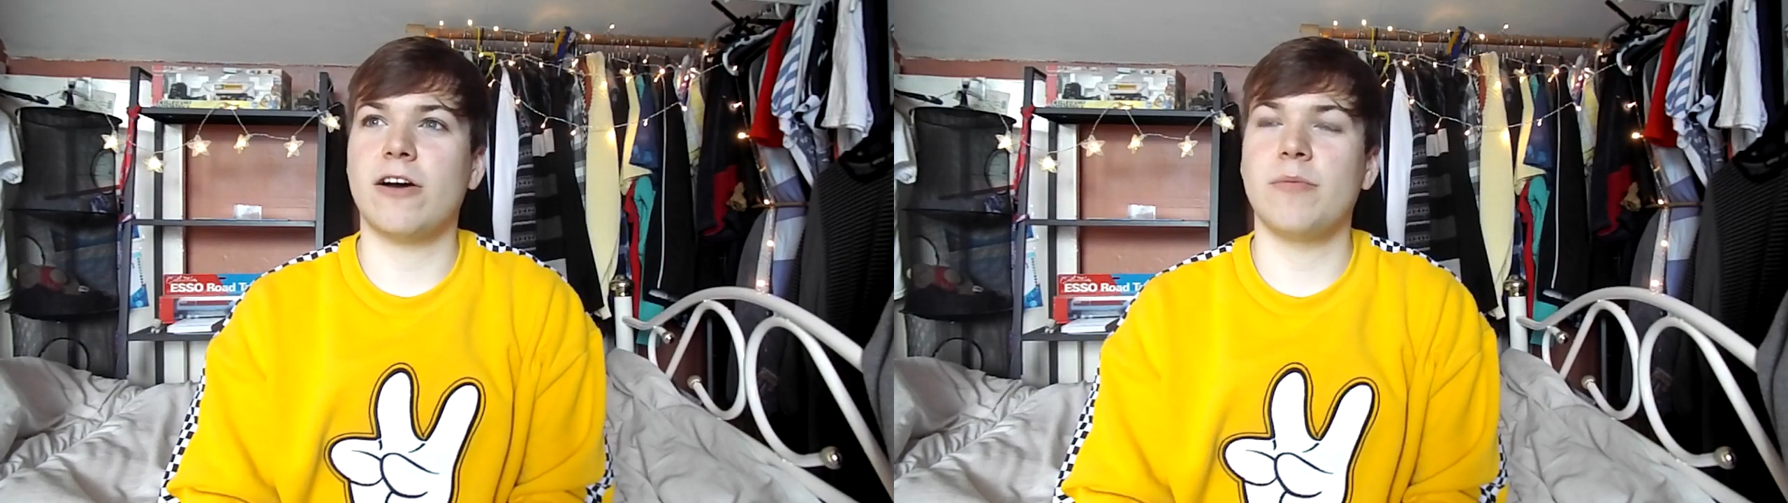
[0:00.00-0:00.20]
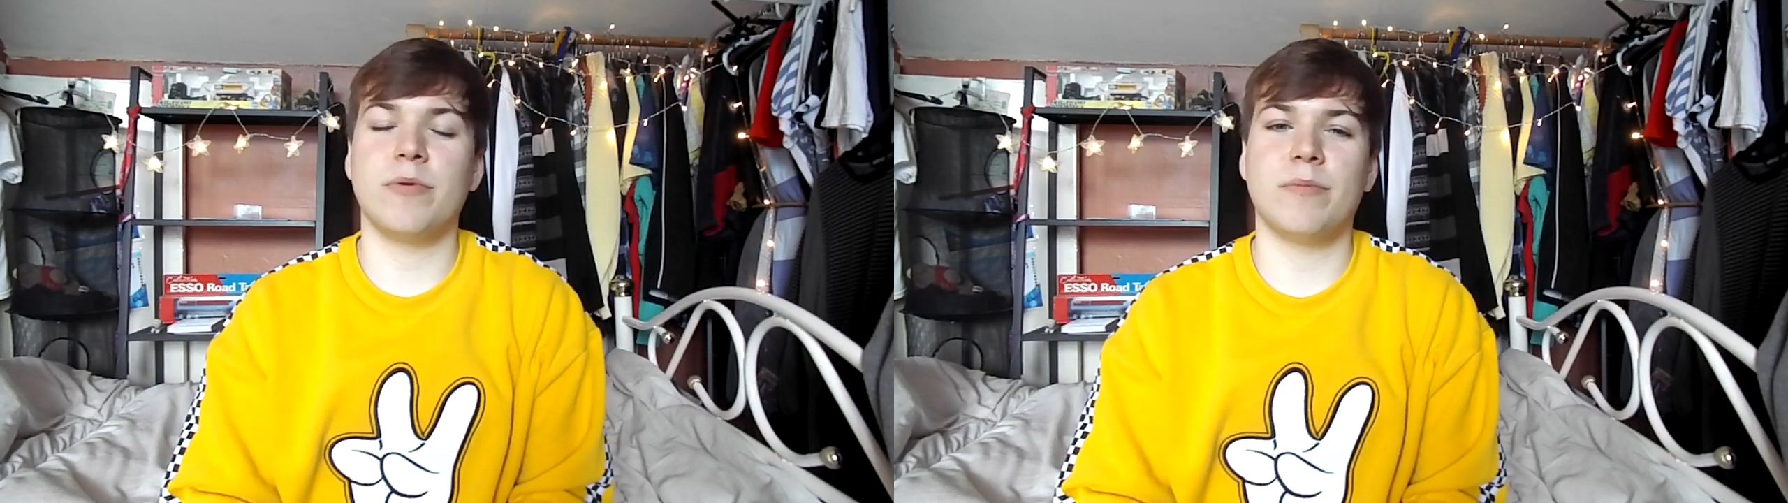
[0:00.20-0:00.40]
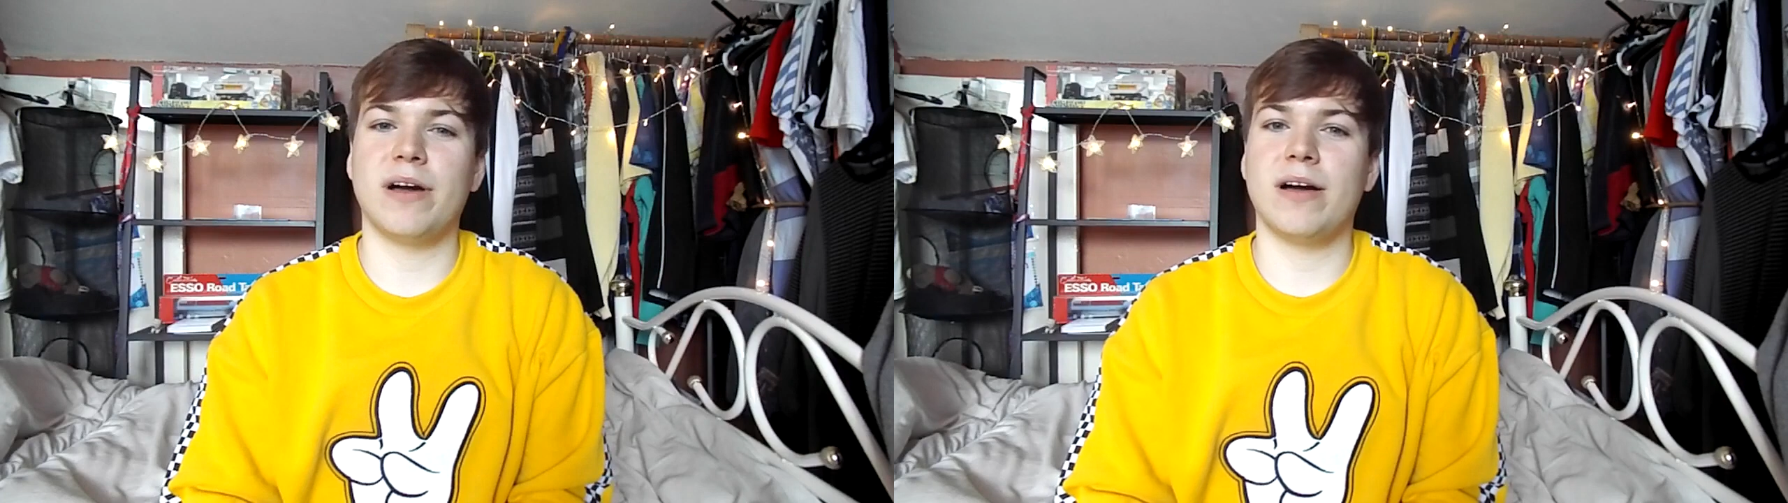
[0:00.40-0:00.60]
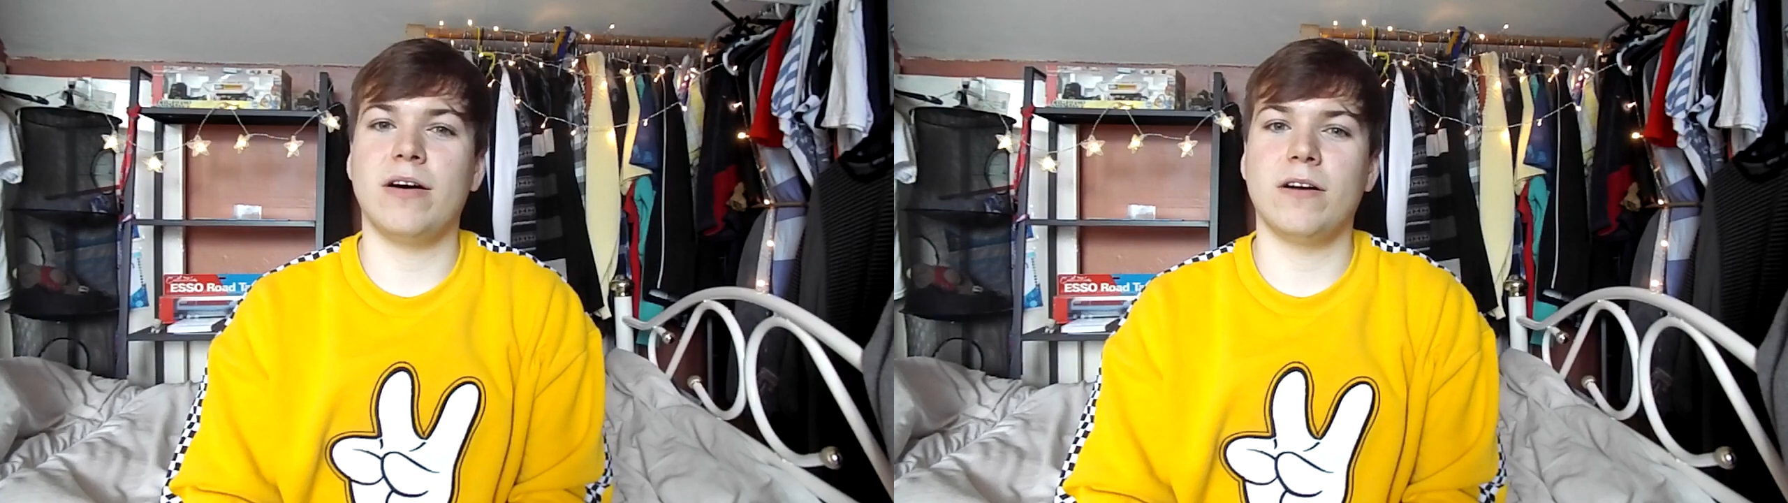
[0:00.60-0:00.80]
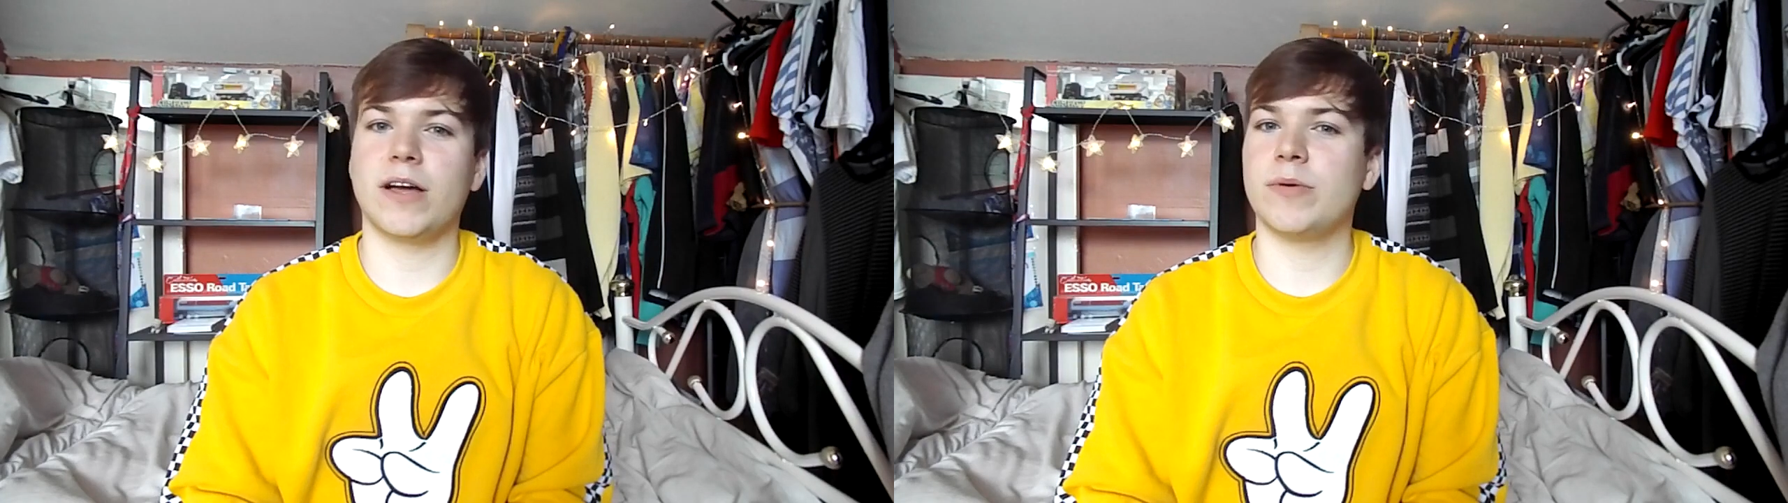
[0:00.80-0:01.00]
remember how
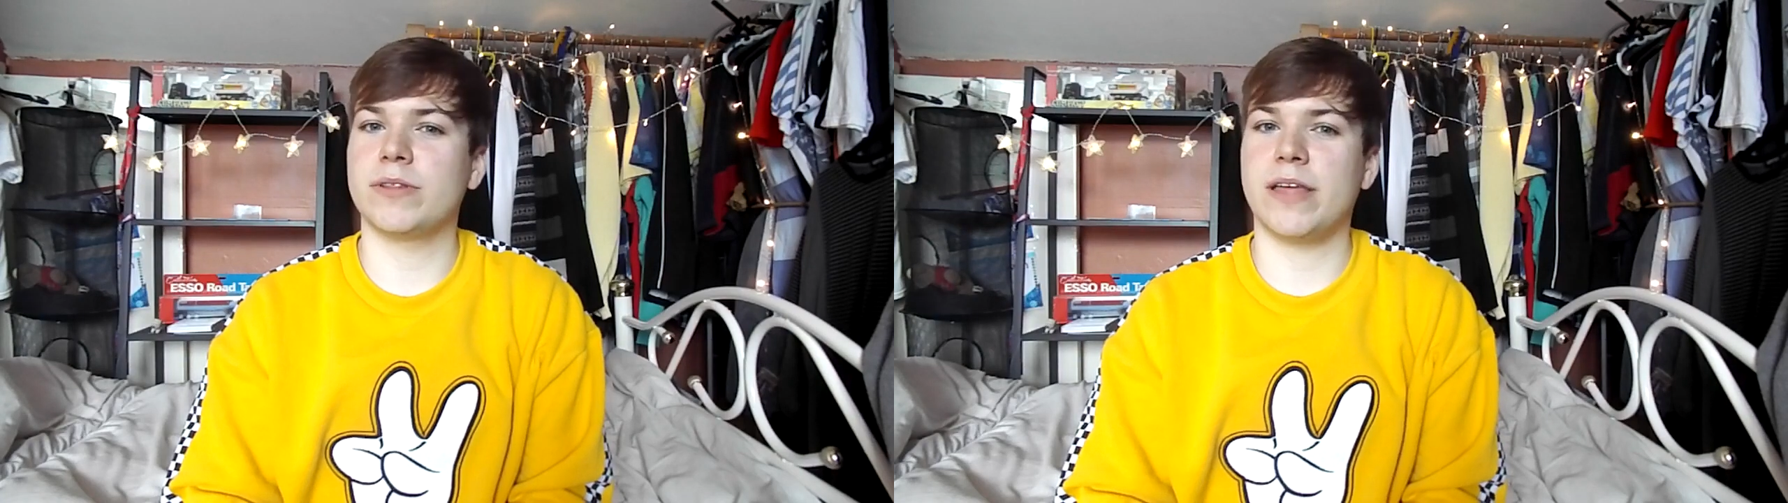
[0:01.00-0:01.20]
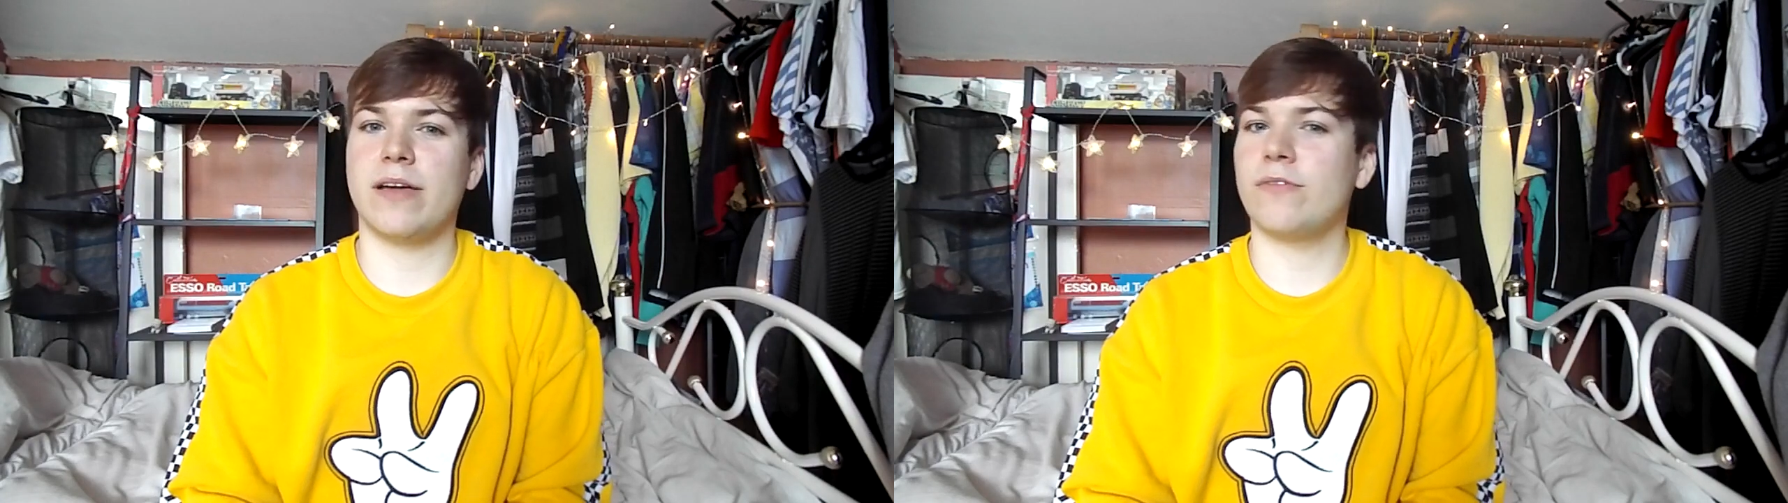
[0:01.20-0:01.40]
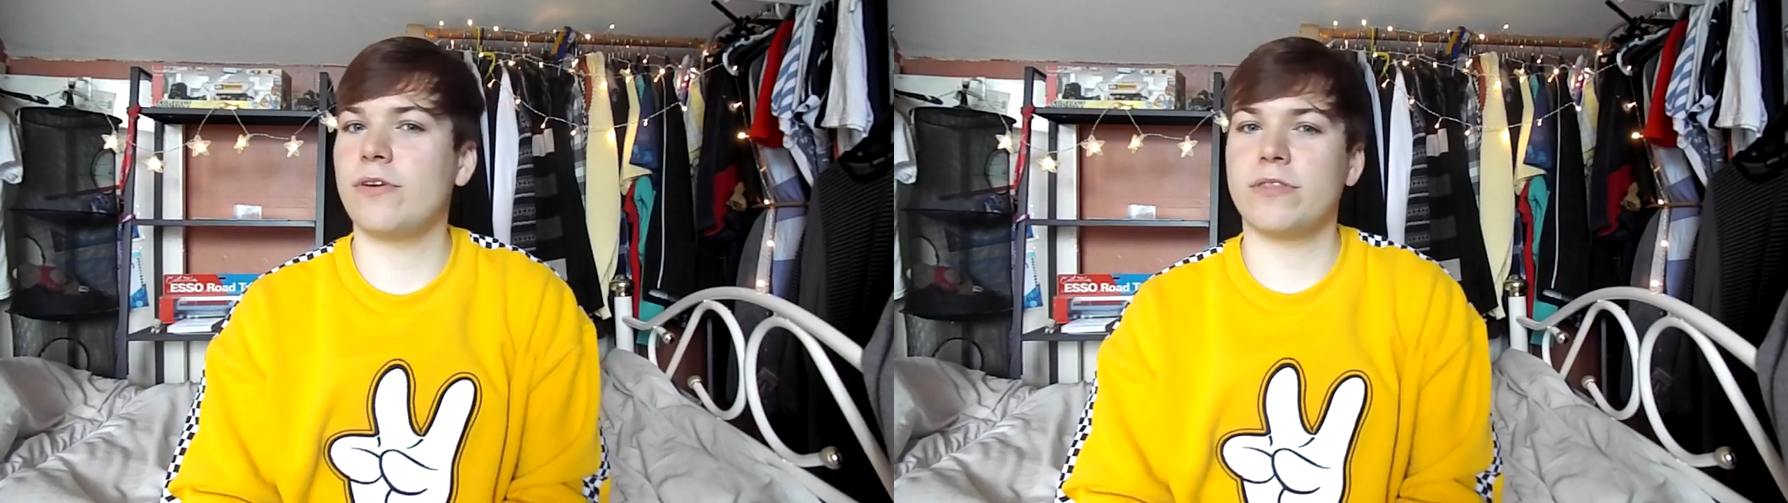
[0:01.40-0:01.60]
long I was there for.